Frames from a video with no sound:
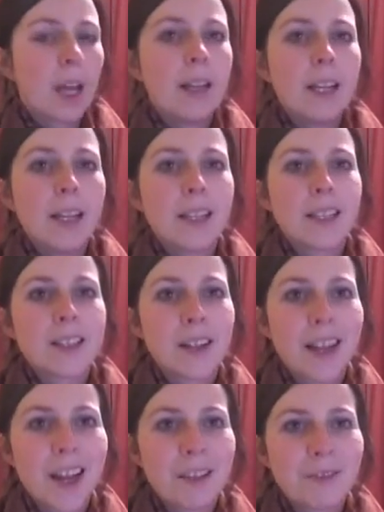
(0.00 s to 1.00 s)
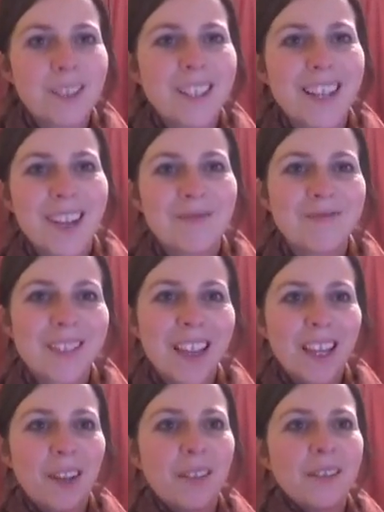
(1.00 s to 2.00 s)
And yeah, that's all I had for today.
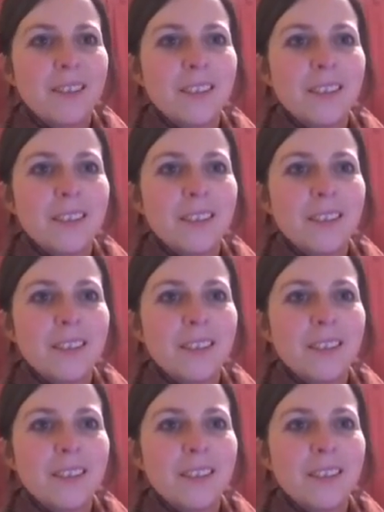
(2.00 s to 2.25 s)
Thank you.